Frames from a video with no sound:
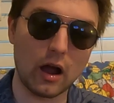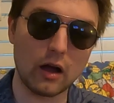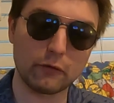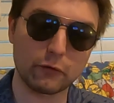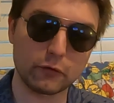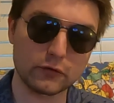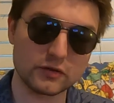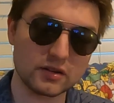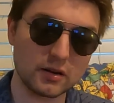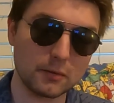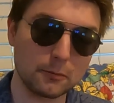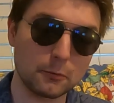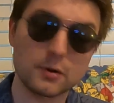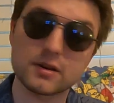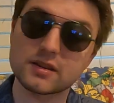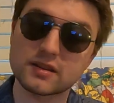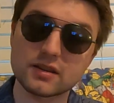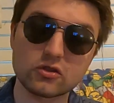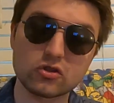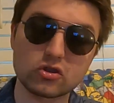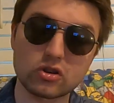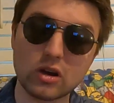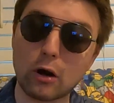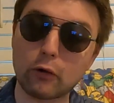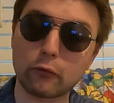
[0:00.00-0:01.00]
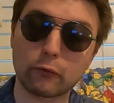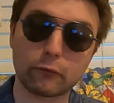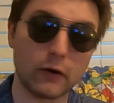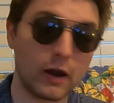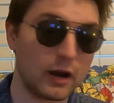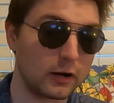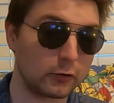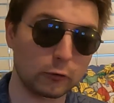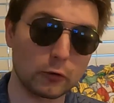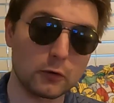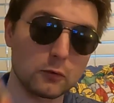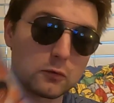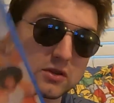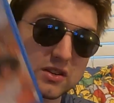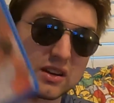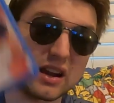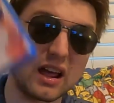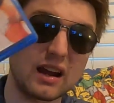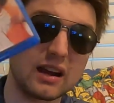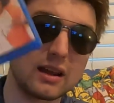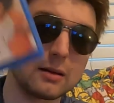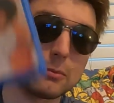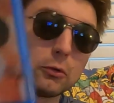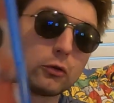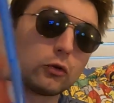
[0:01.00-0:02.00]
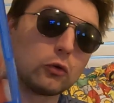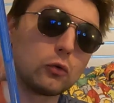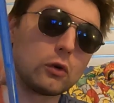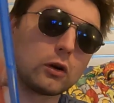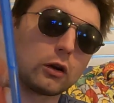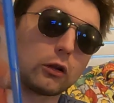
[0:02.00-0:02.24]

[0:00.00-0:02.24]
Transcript: For some reason, Shout Factory was not able to